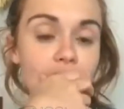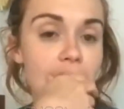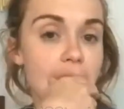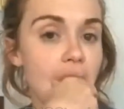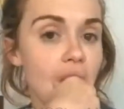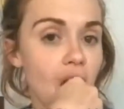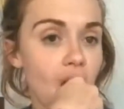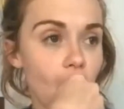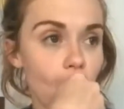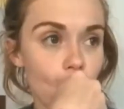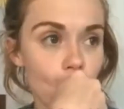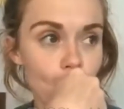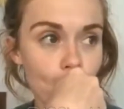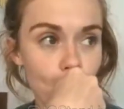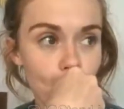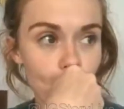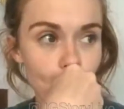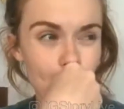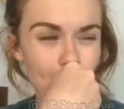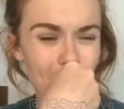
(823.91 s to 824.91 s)
I'm
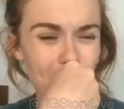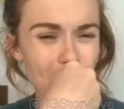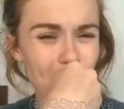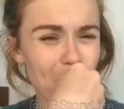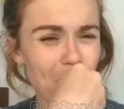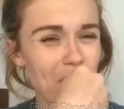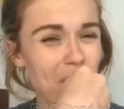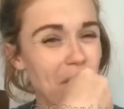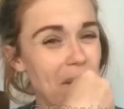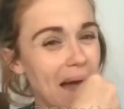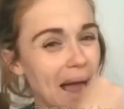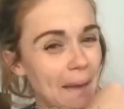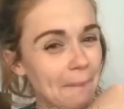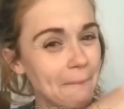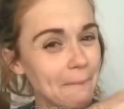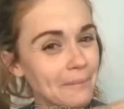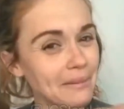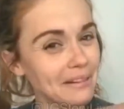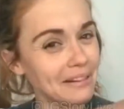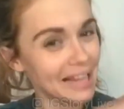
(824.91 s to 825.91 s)

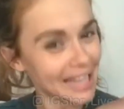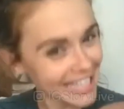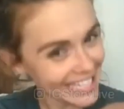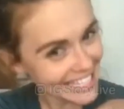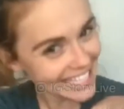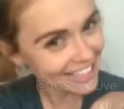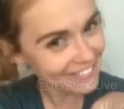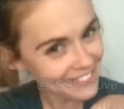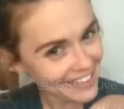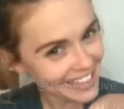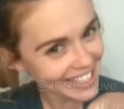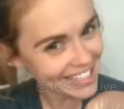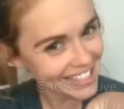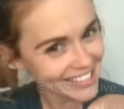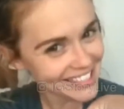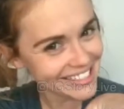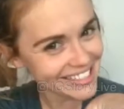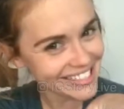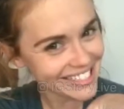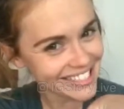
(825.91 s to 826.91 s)
lucky if I
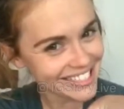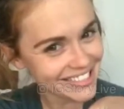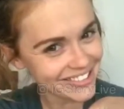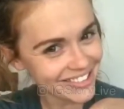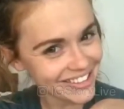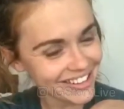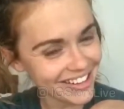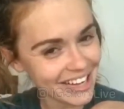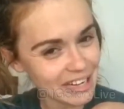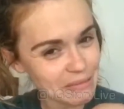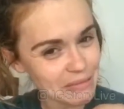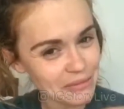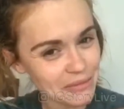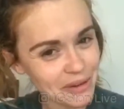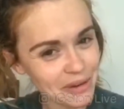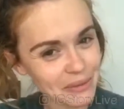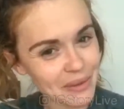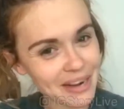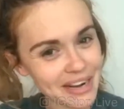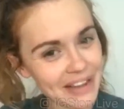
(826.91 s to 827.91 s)
get sunscreen on before
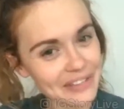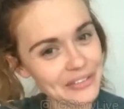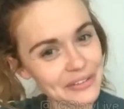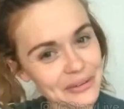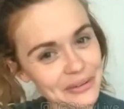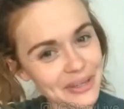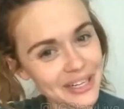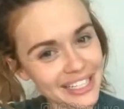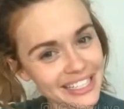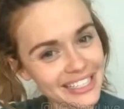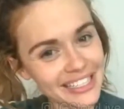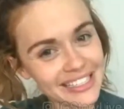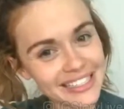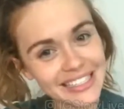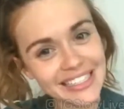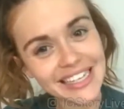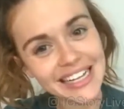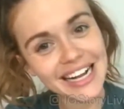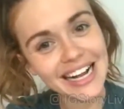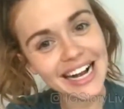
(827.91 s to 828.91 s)
I walk out the door.
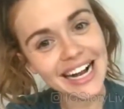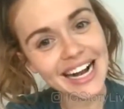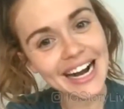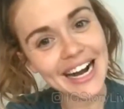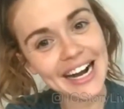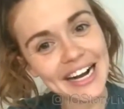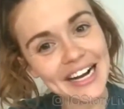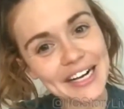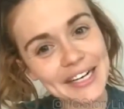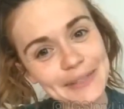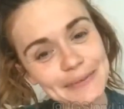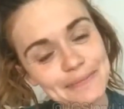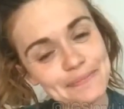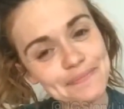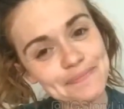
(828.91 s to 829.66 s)
I